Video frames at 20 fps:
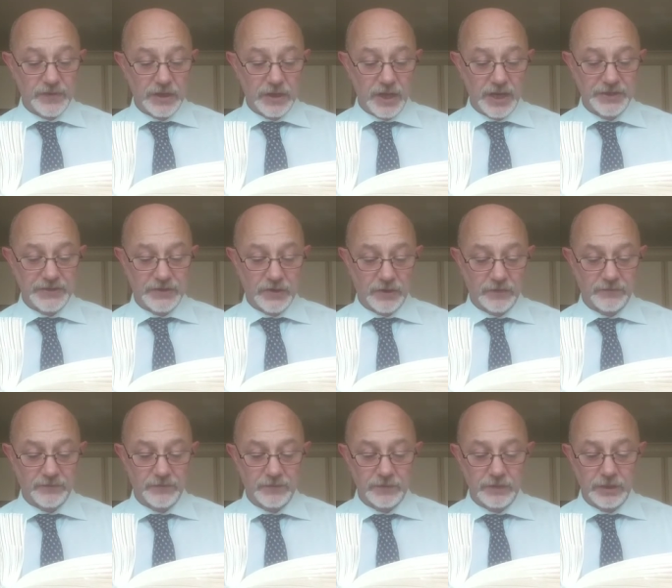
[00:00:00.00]
with the light
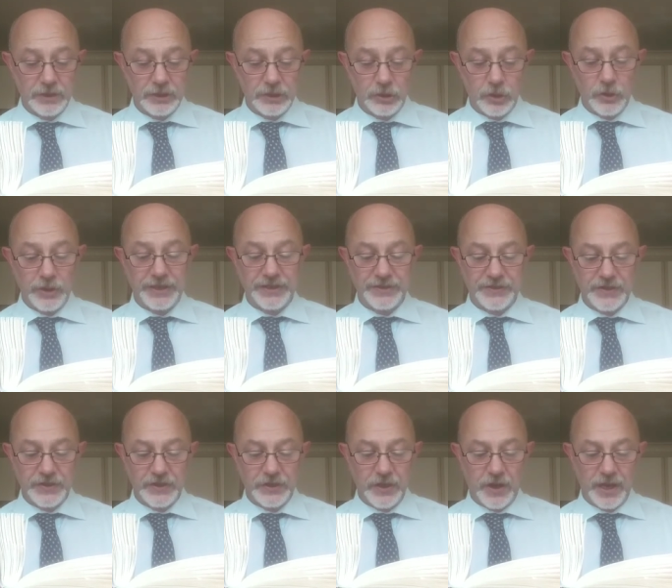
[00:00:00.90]
off, long
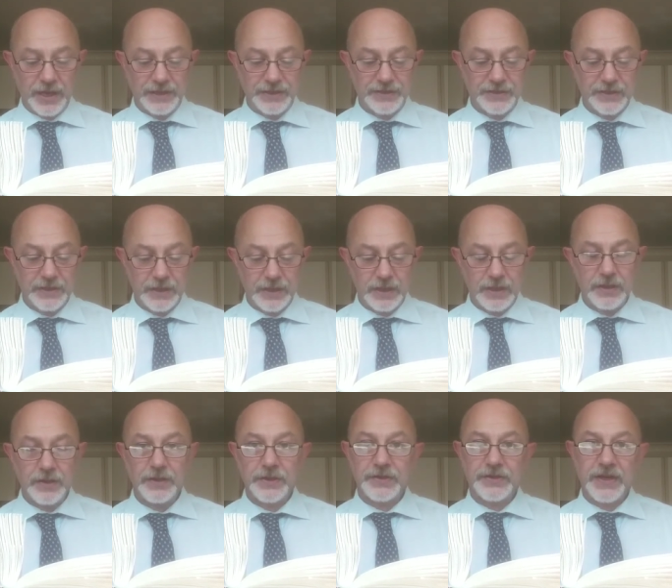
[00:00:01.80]
into the night,
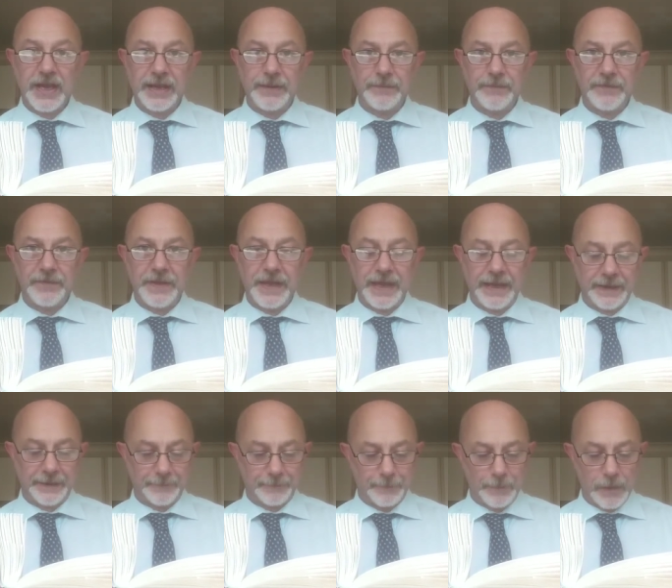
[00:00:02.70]
the same
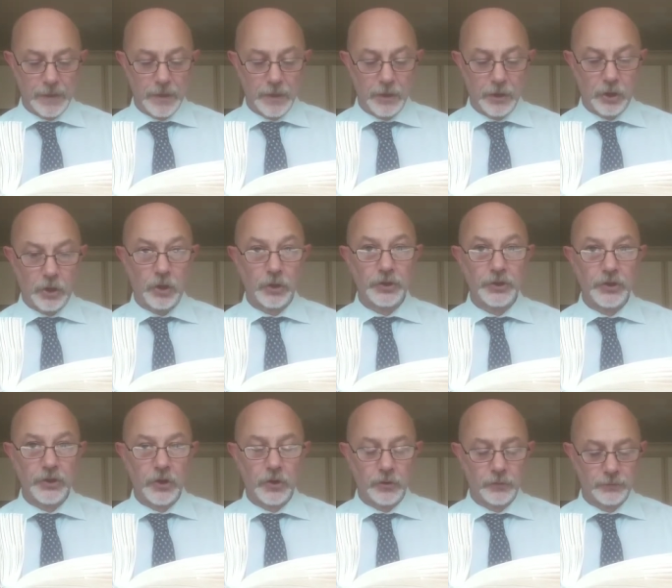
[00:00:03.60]
thing, on
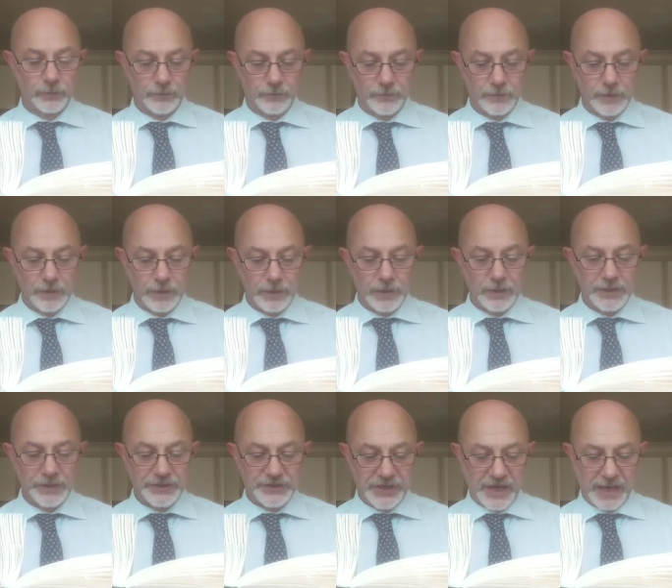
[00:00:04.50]
and on.
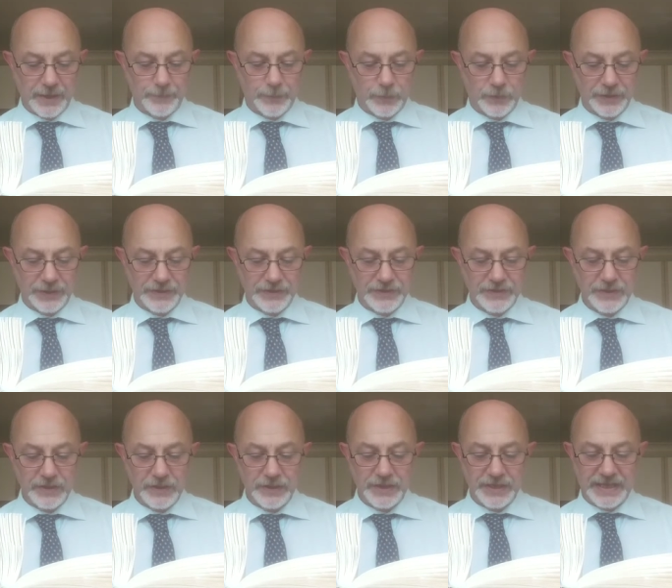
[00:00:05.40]
The
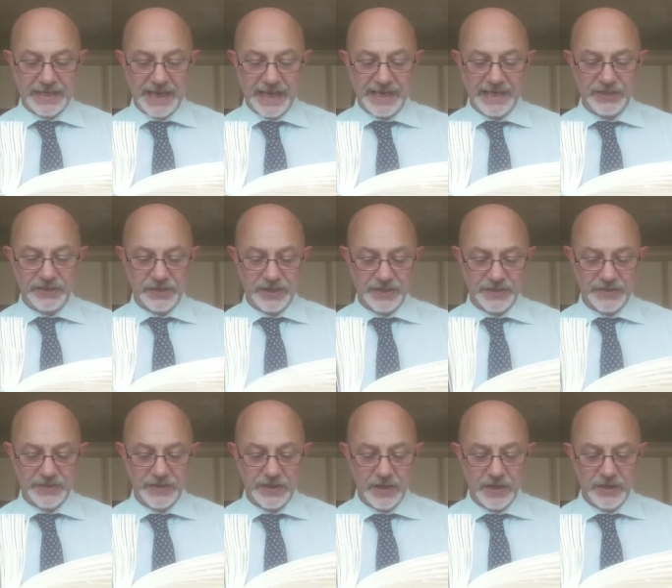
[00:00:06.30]
checkpoint, the
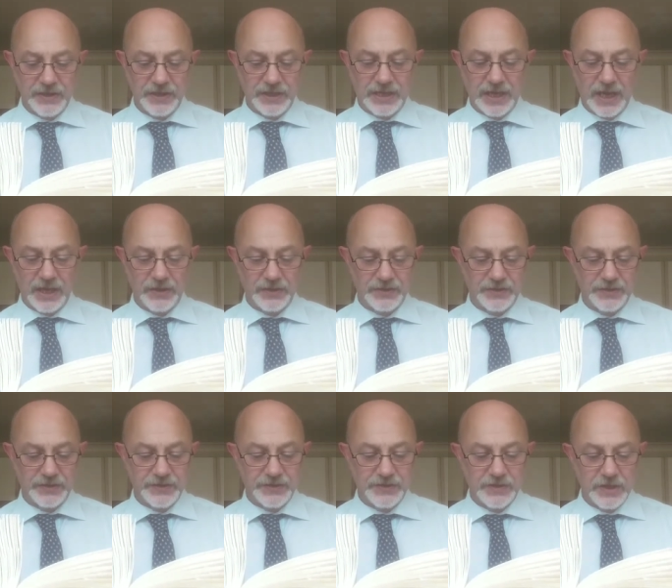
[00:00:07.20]
cages, the
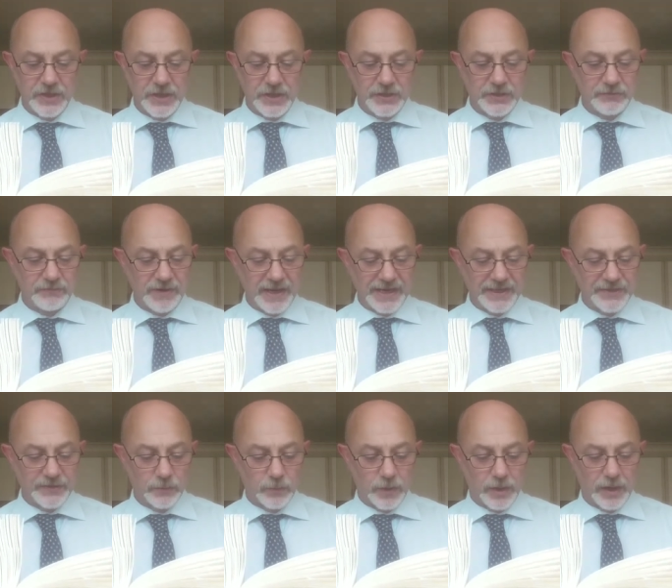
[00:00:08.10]
guns, the
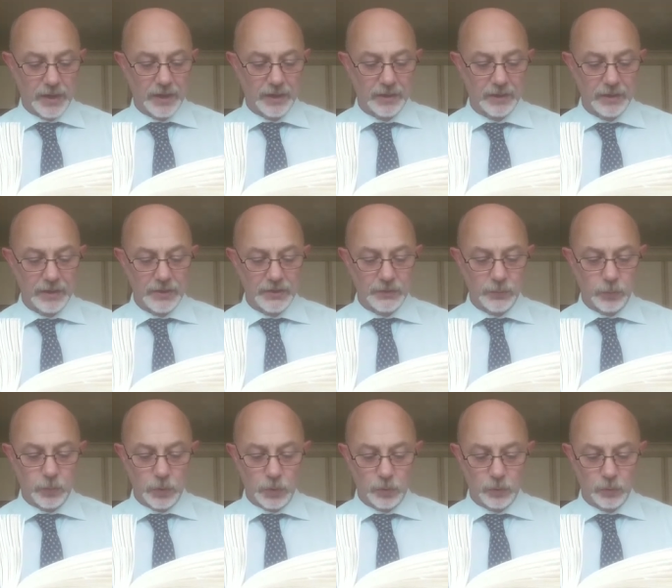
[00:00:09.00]
razor wire, the
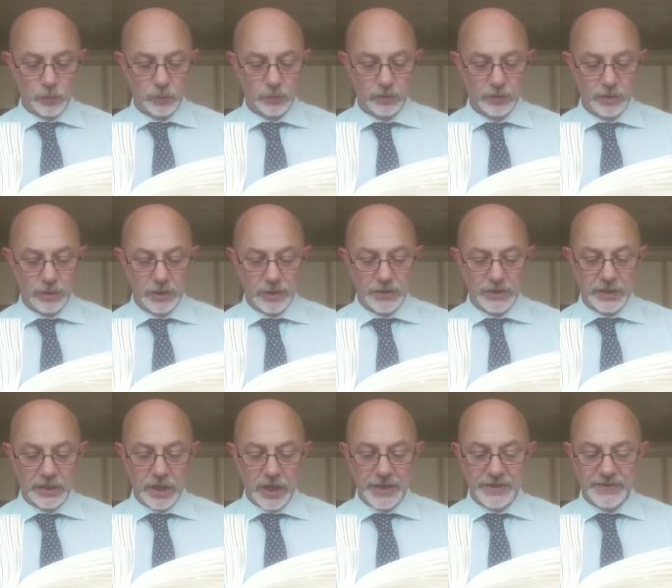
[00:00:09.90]
wall,
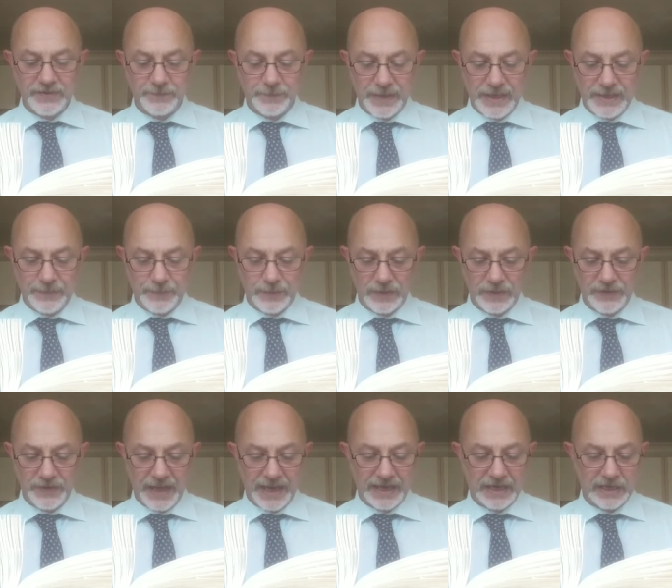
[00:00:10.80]
the lines of people
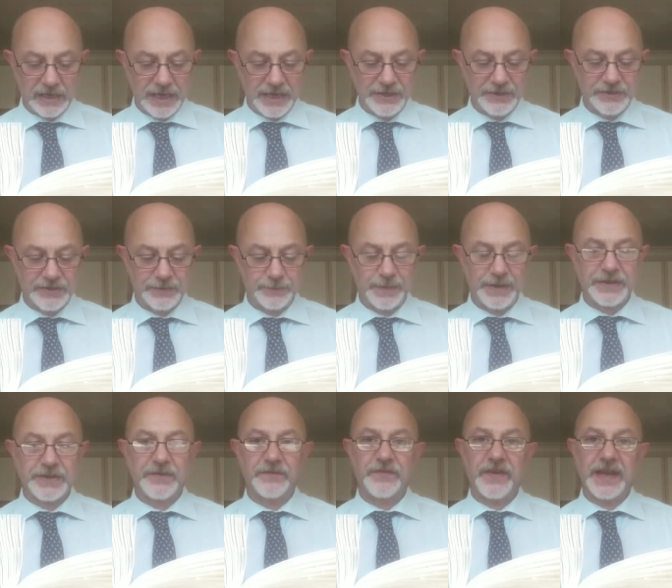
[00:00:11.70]
and their clenched,
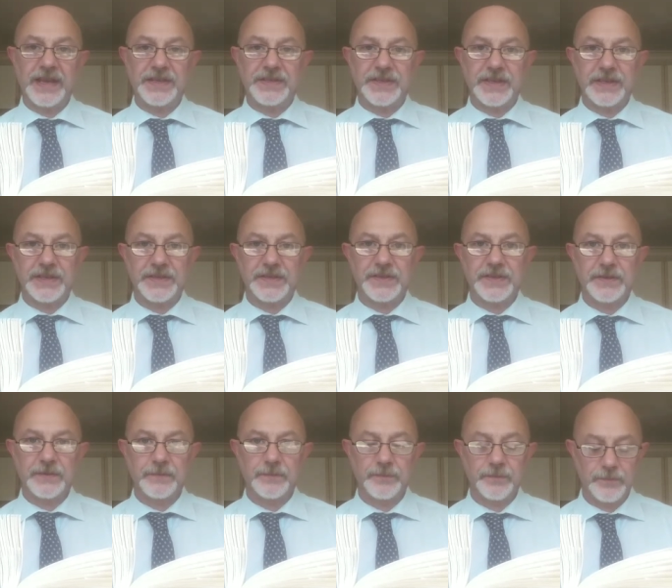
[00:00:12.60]
bitter faces.